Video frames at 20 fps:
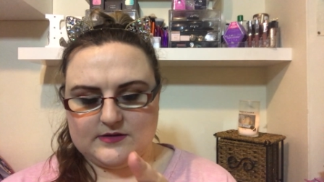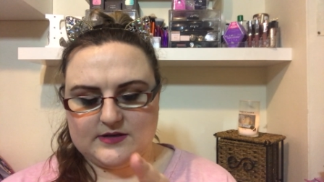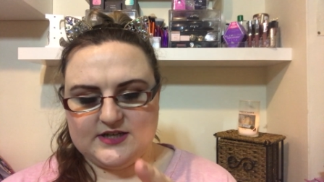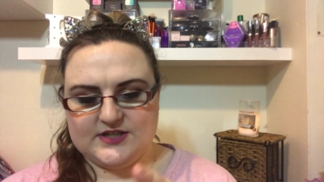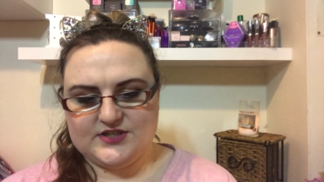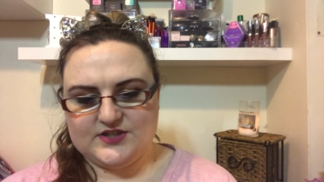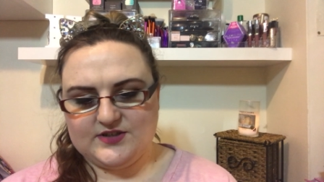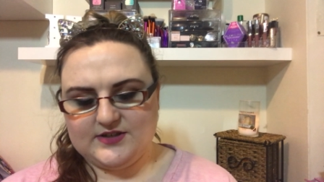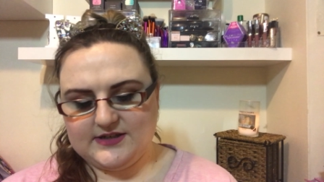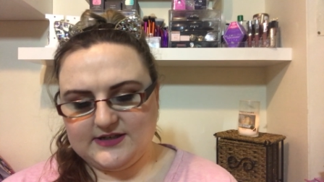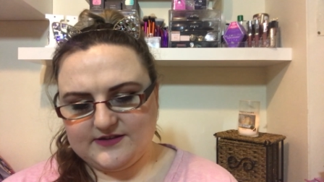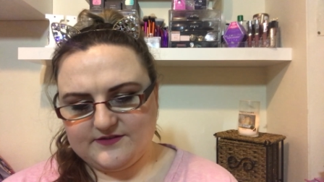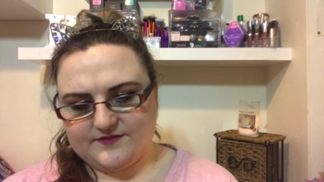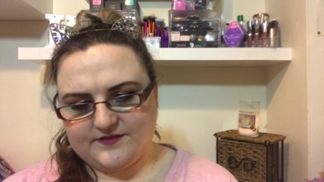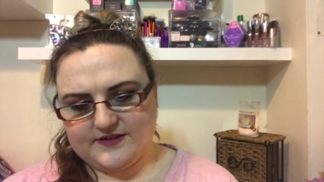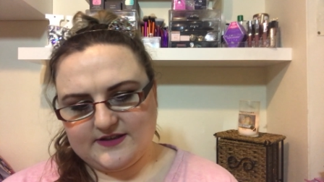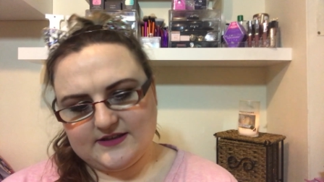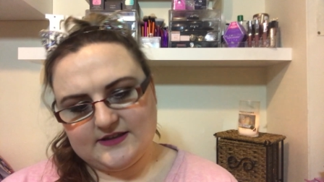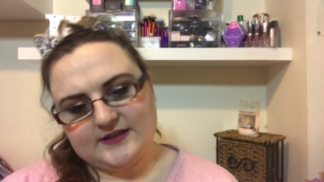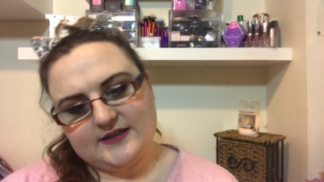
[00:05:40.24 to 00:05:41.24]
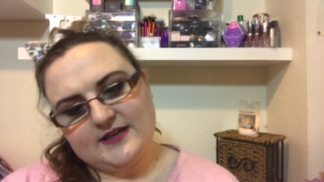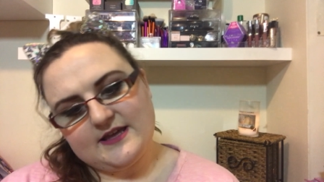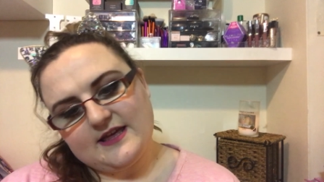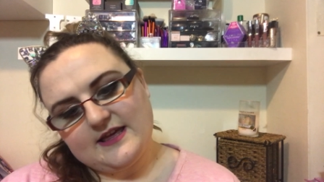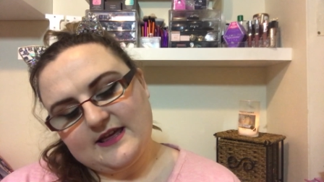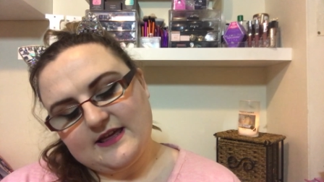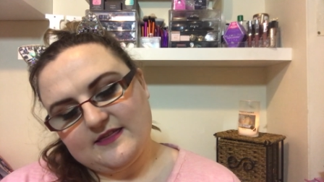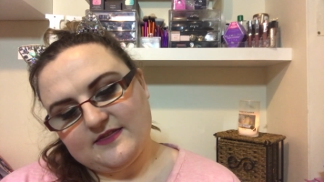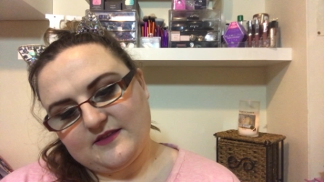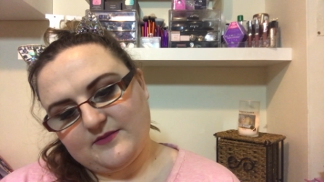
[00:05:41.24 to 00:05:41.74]
I do love
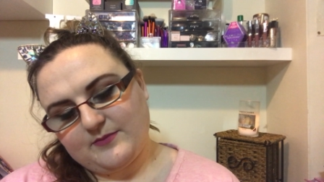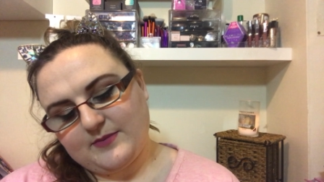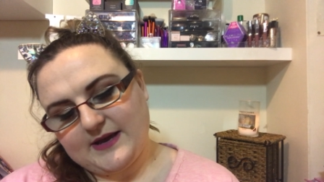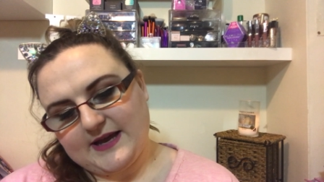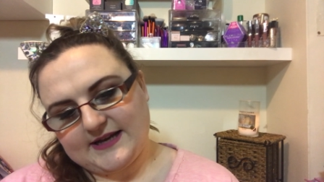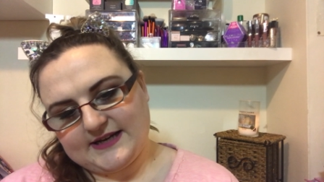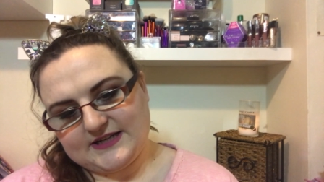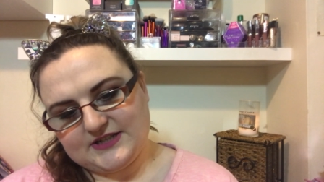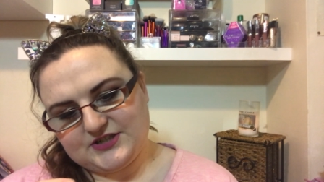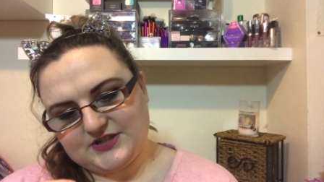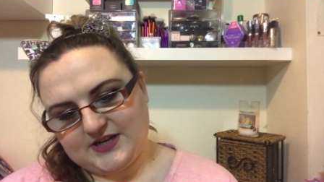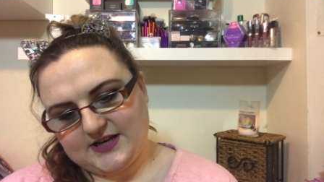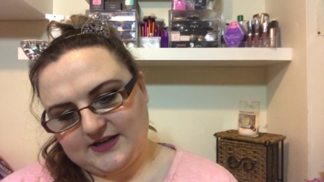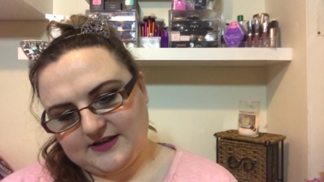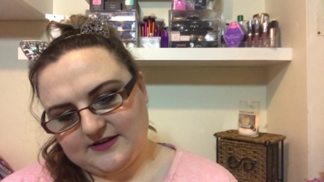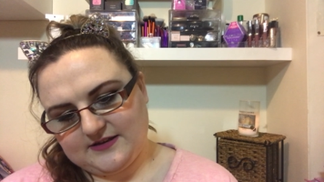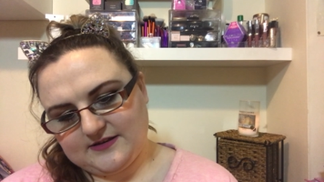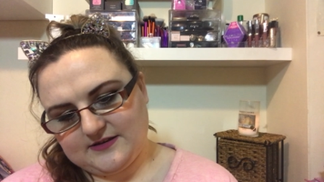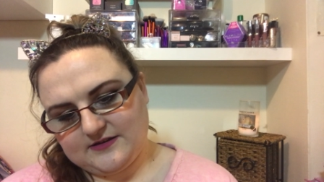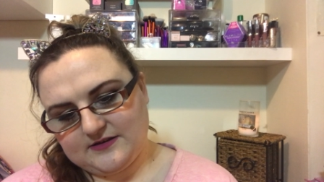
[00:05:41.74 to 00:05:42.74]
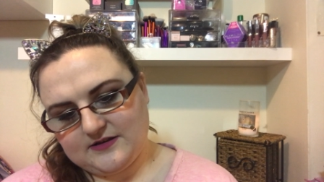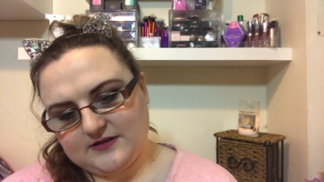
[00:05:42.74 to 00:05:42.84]
the packaging.